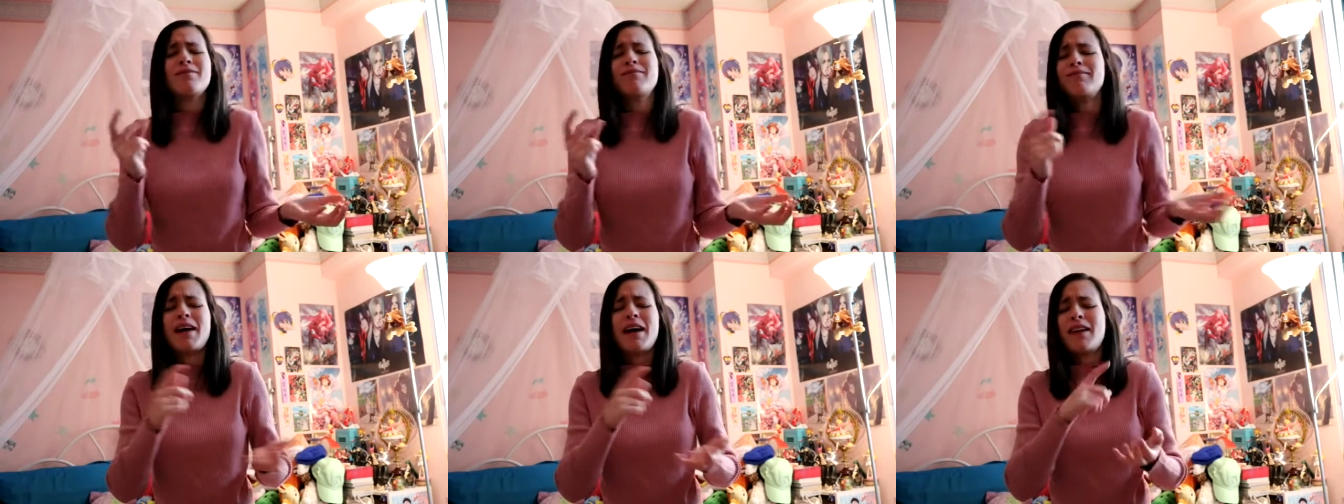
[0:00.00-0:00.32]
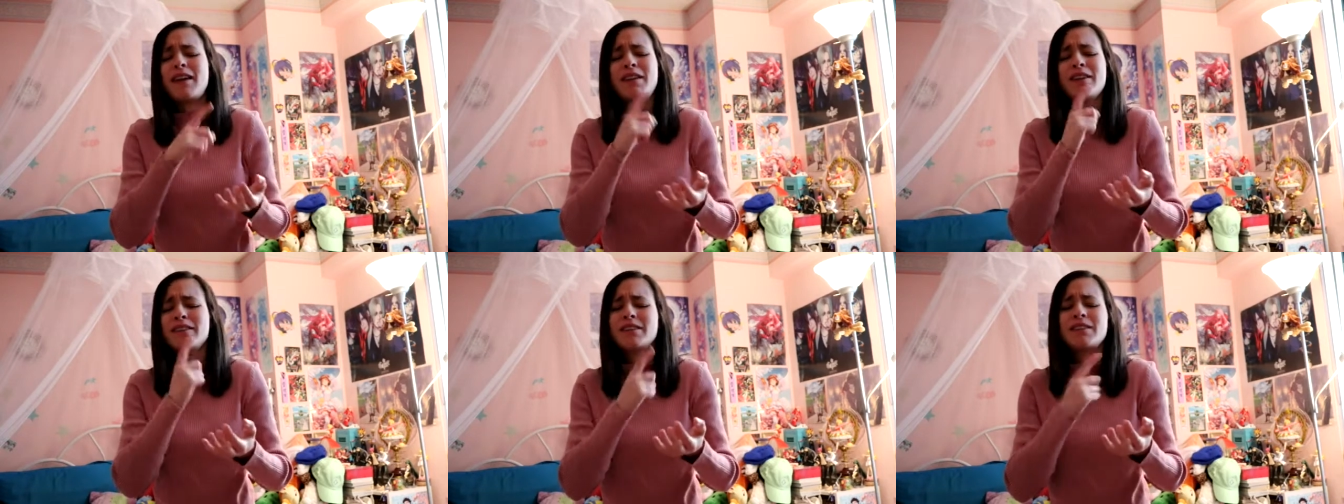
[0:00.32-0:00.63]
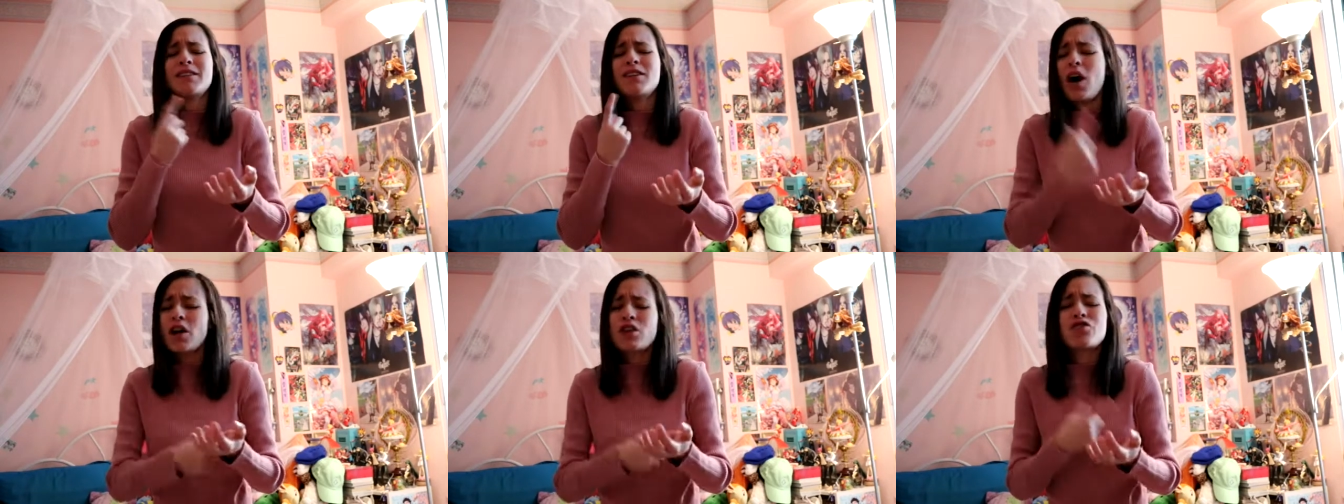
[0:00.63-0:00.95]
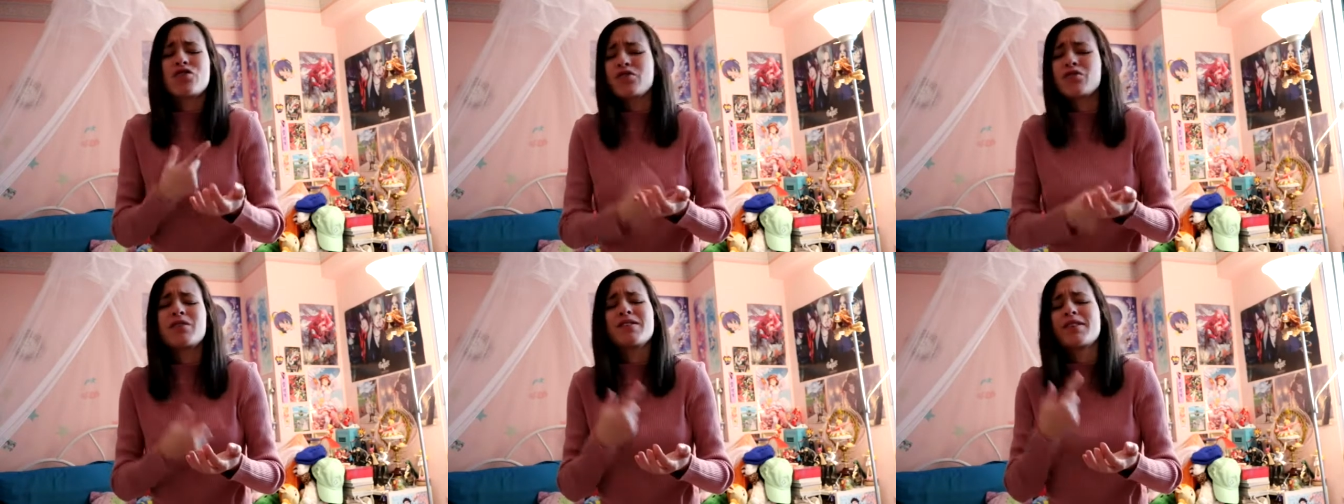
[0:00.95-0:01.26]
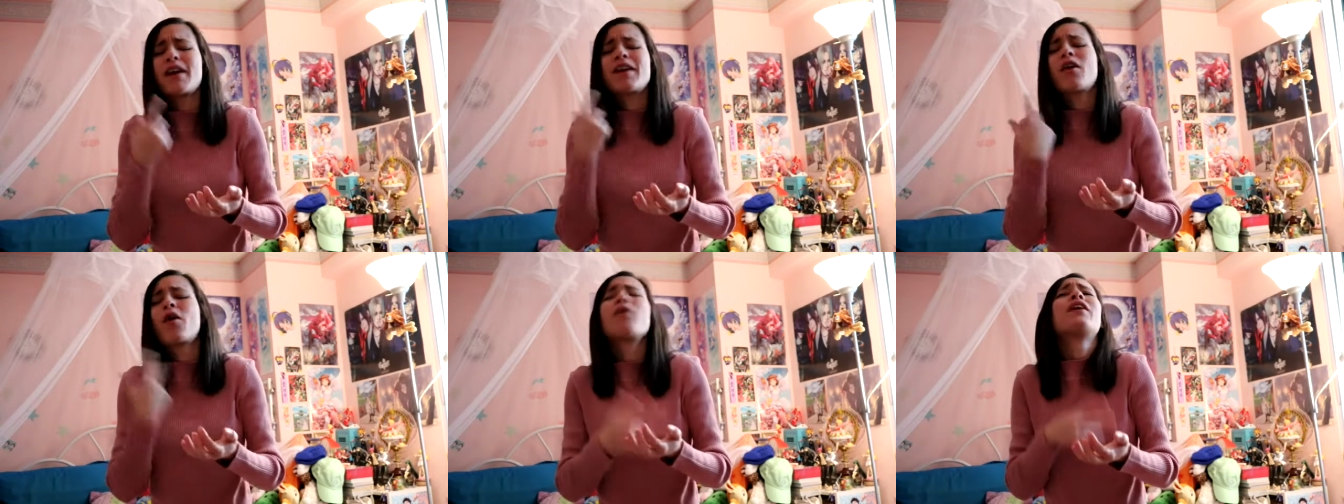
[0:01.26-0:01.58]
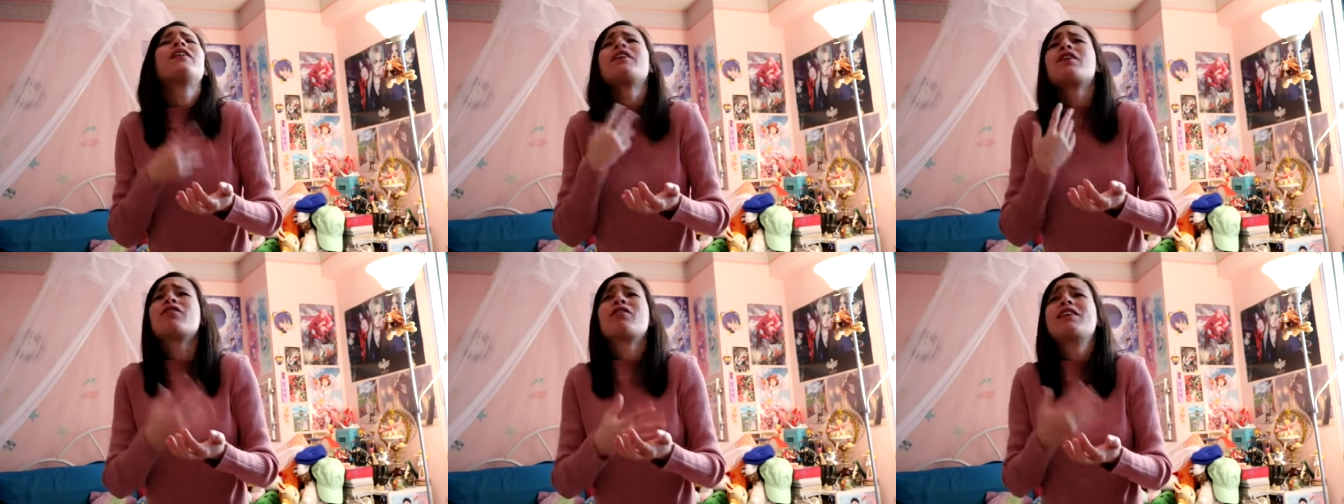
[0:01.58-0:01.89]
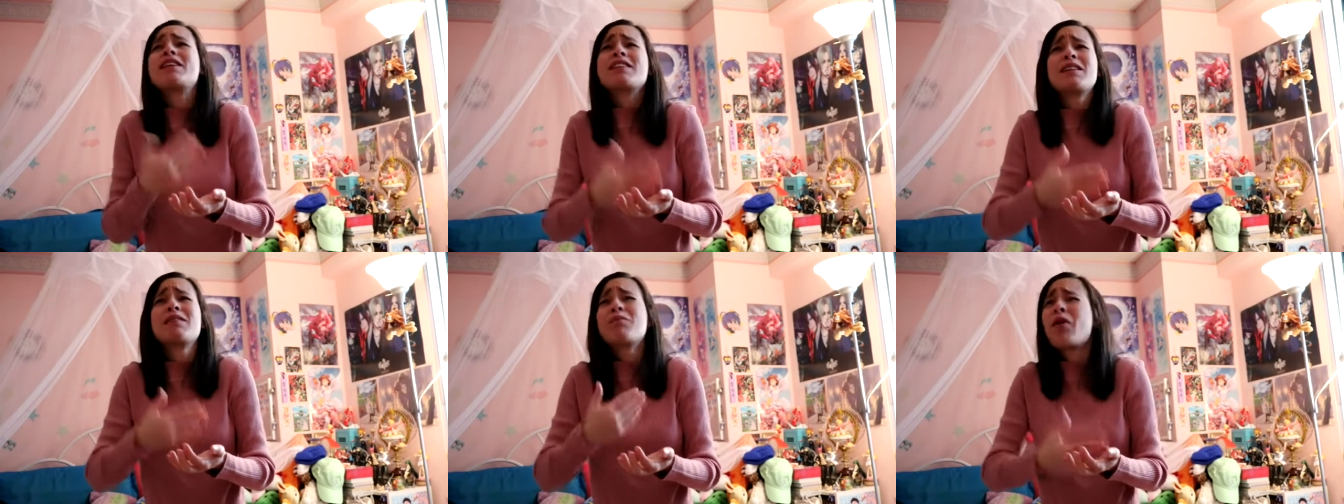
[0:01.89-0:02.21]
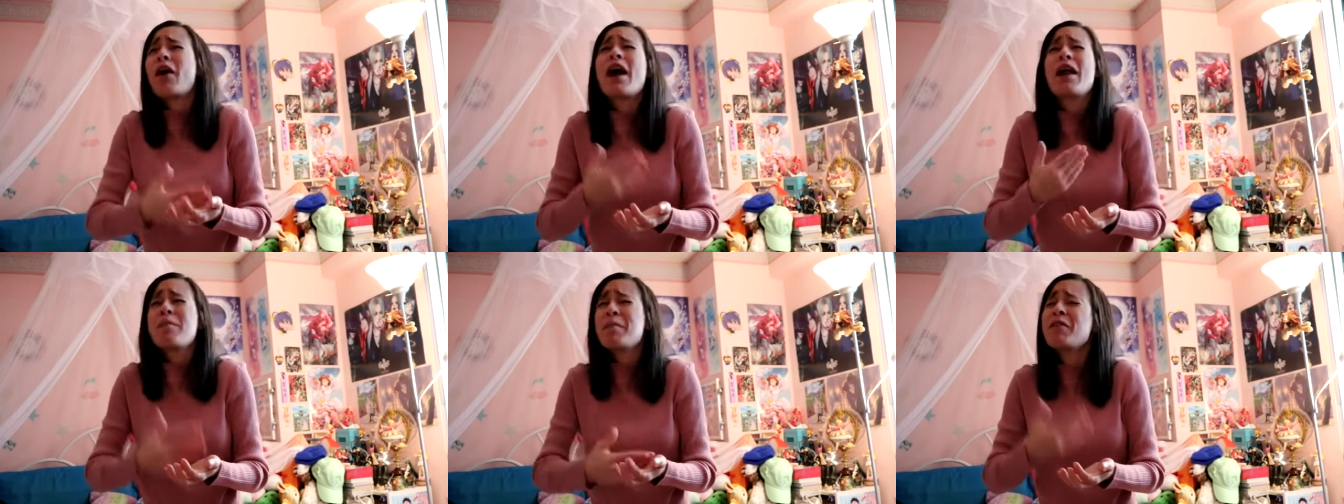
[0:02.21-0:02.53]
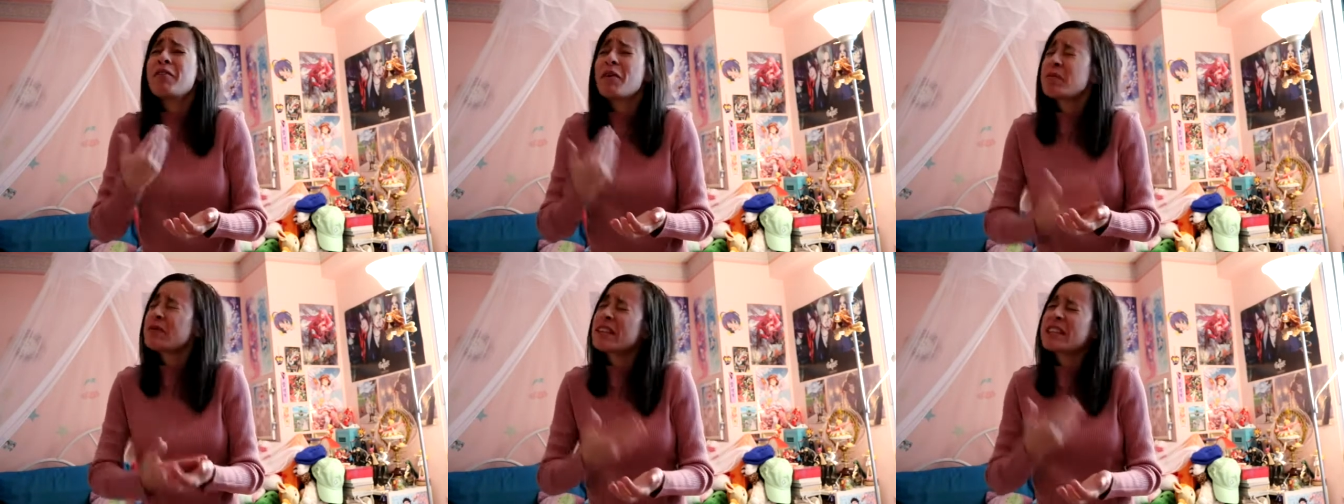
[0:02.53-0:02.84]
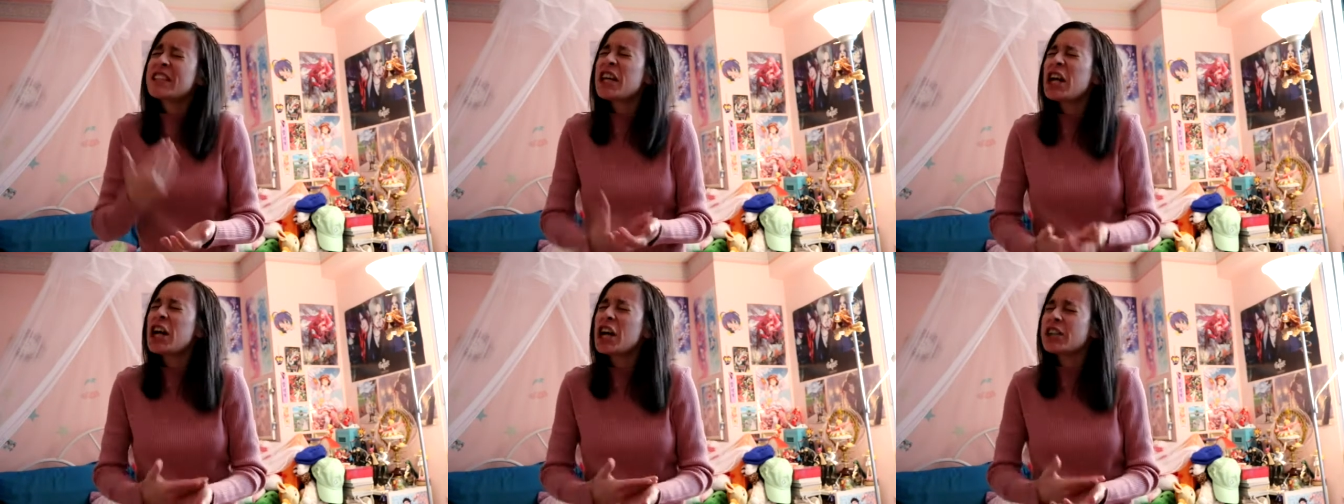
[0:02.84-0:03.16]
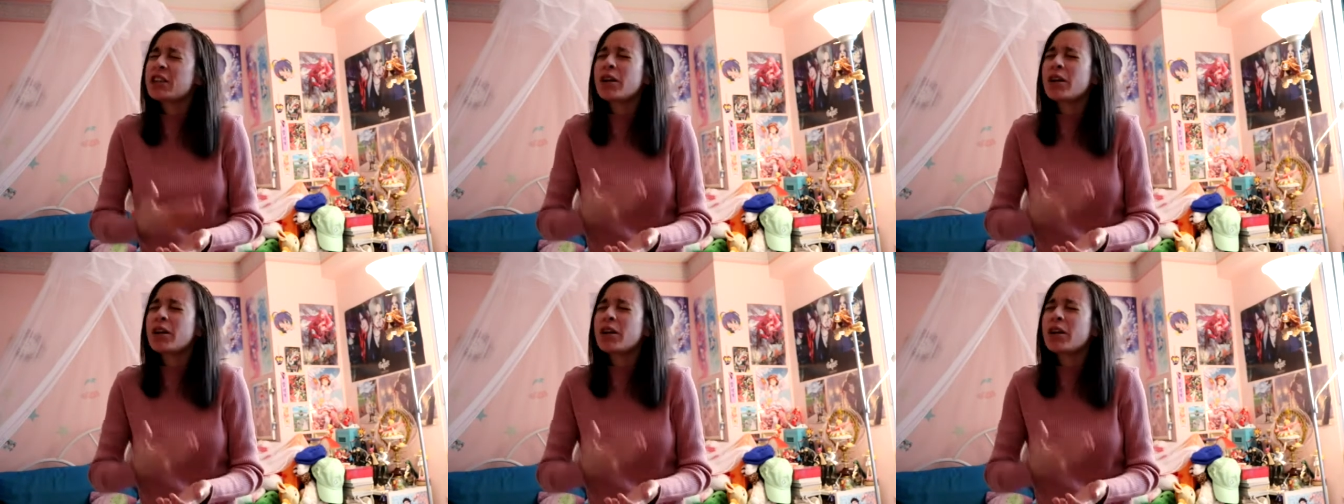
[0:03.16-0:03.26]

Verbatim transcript: that is not true, because I know that they're releasing more anime films this year,